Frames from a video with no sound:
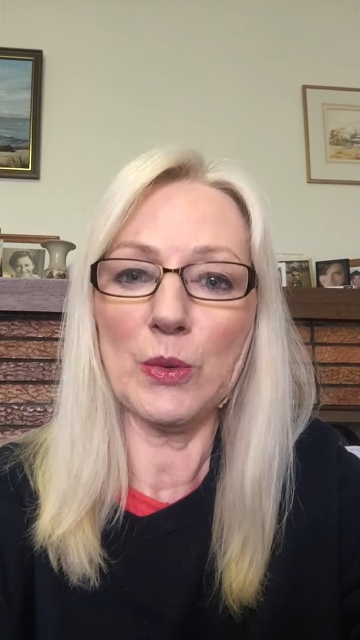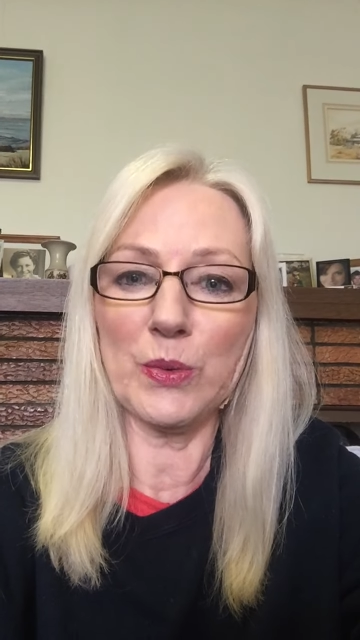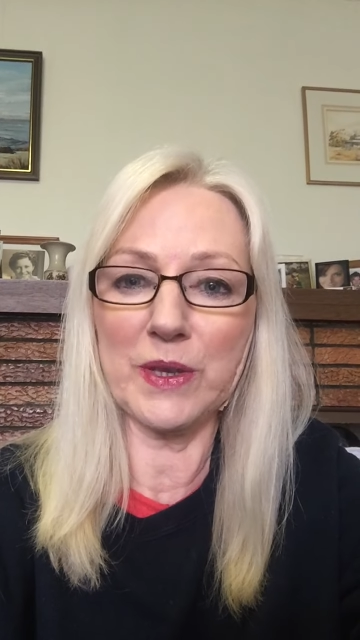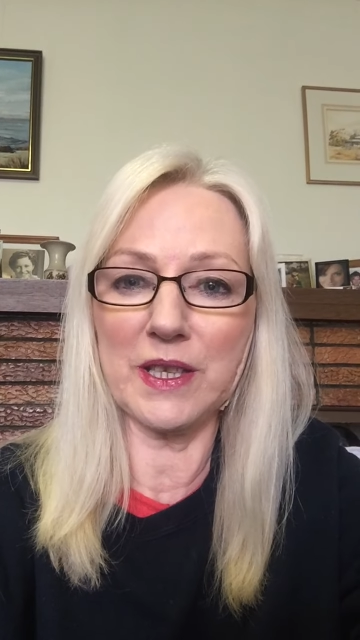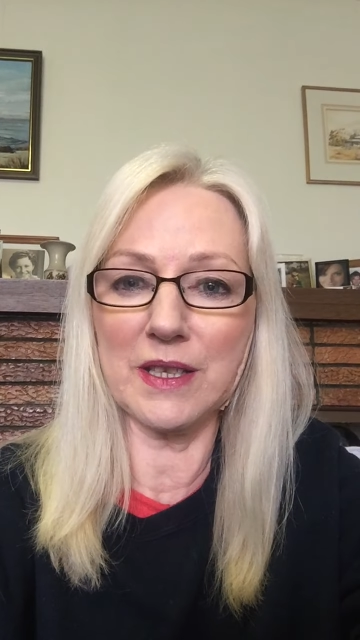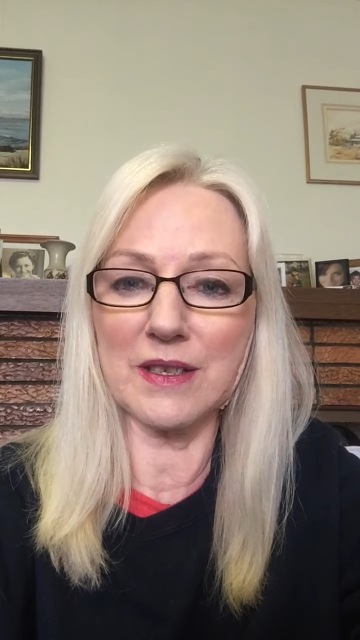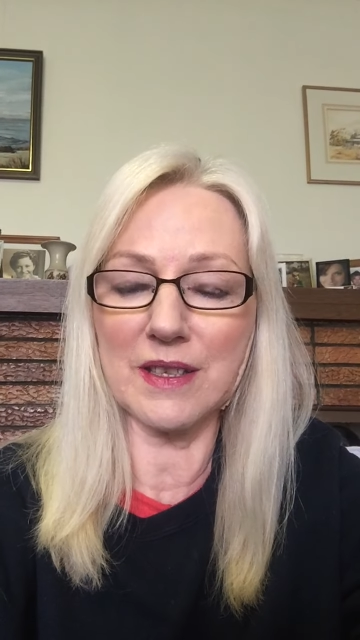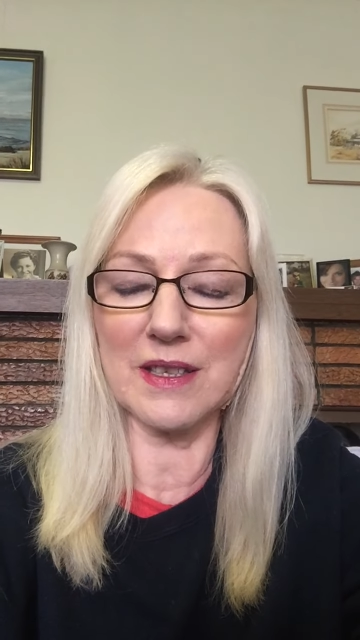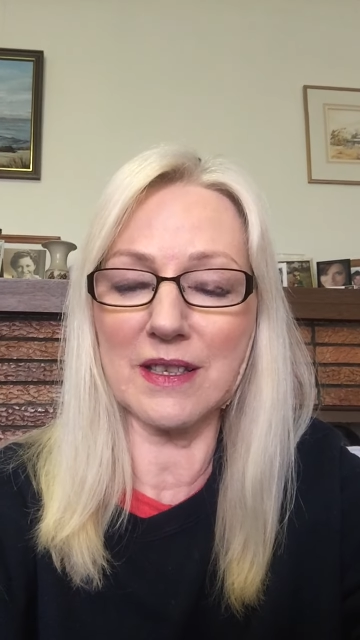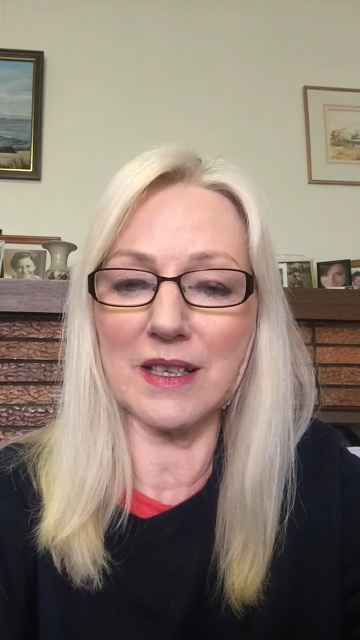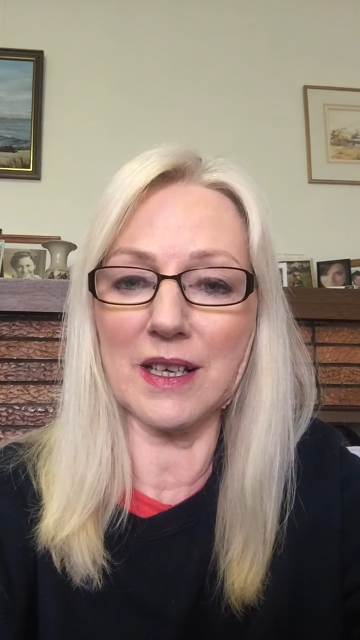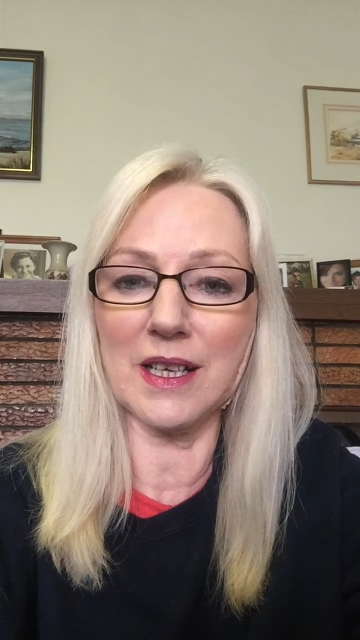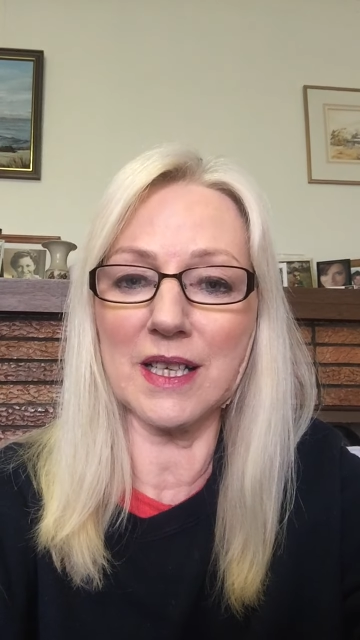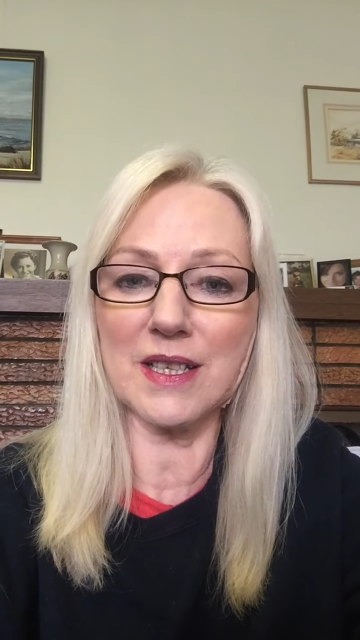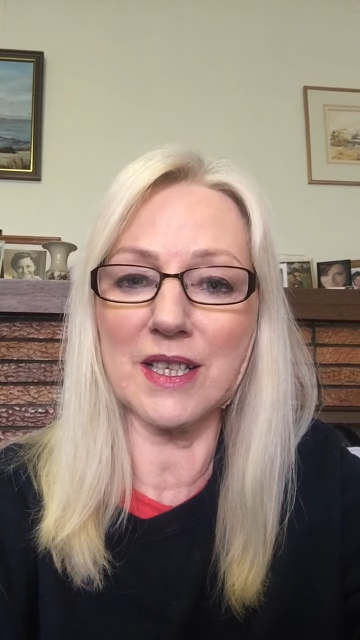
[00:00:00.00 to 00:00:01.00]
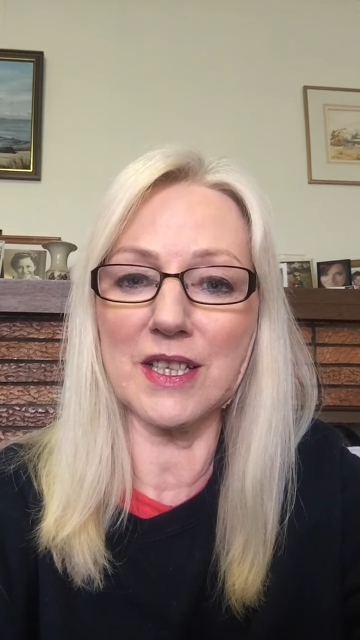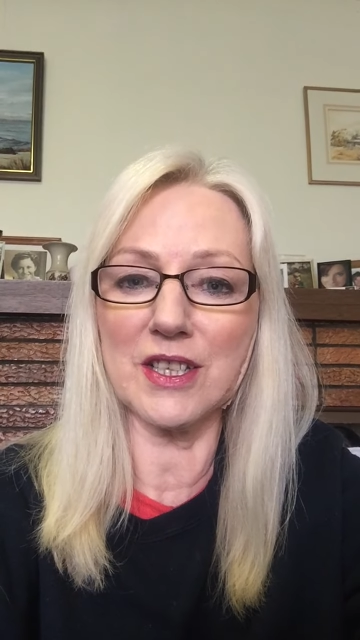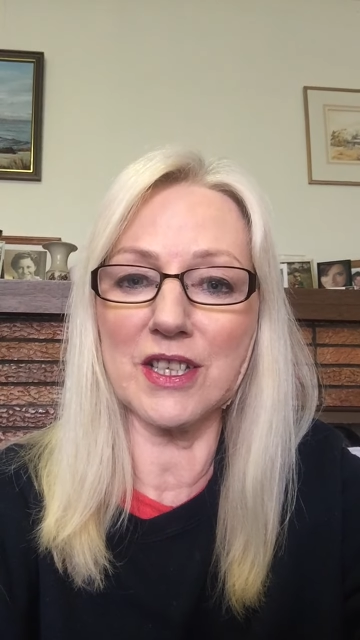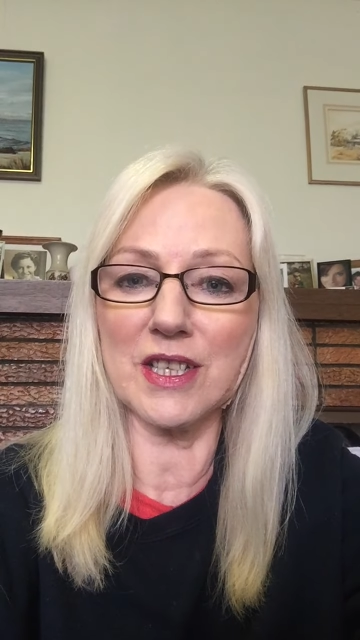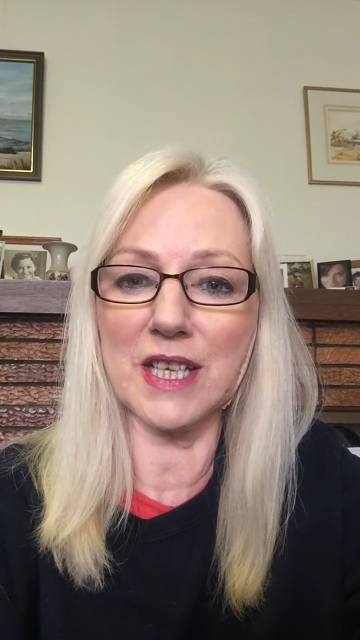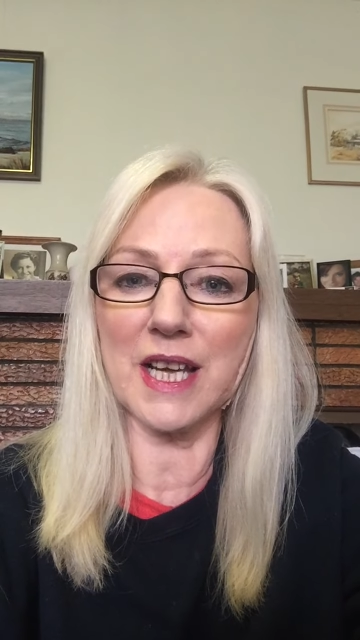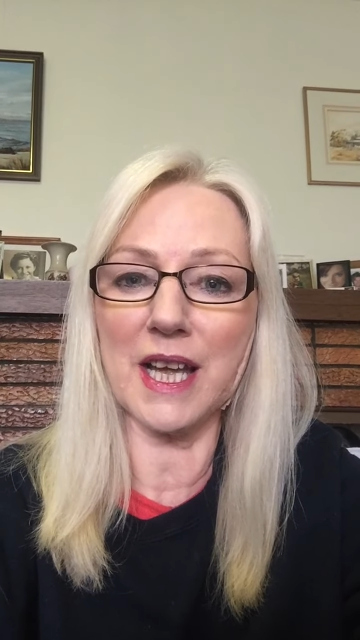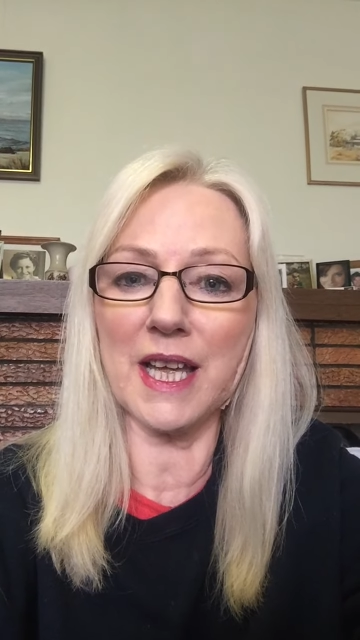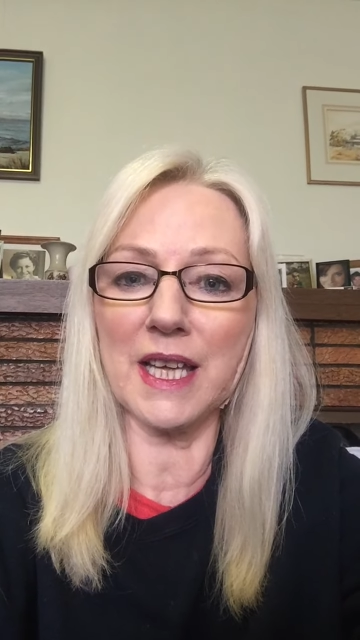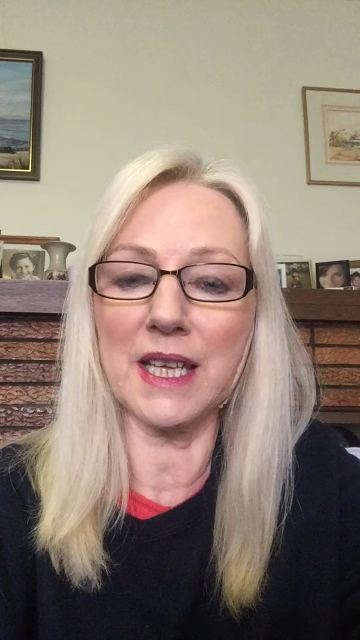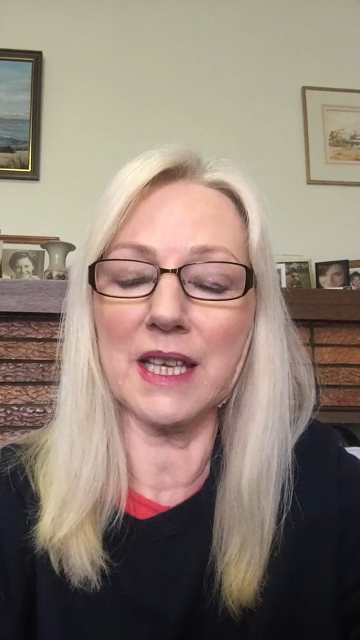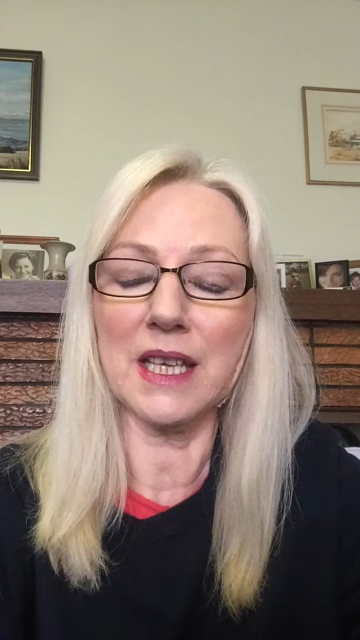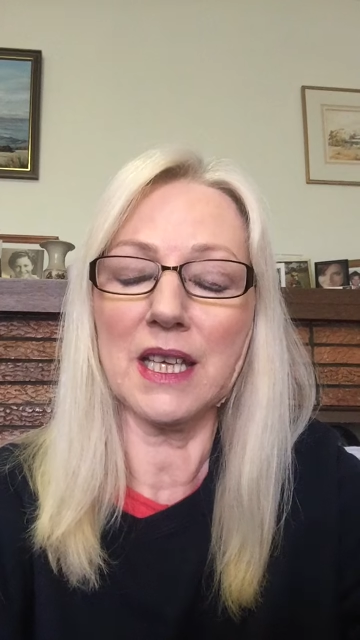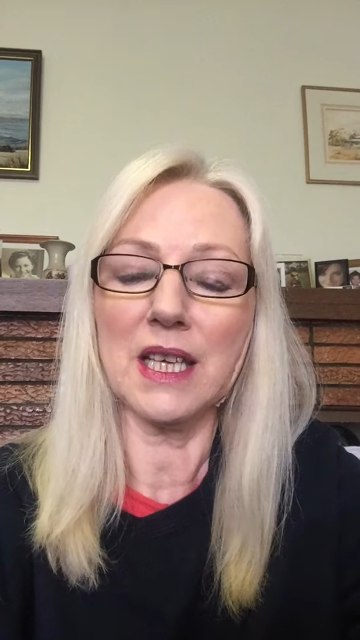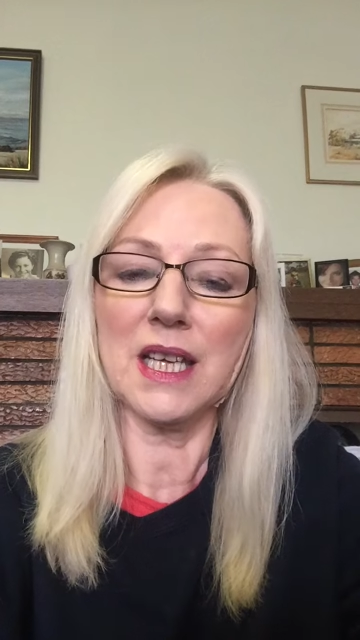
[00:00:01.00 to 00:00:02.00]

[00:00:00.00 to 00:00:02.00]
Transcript: within society today.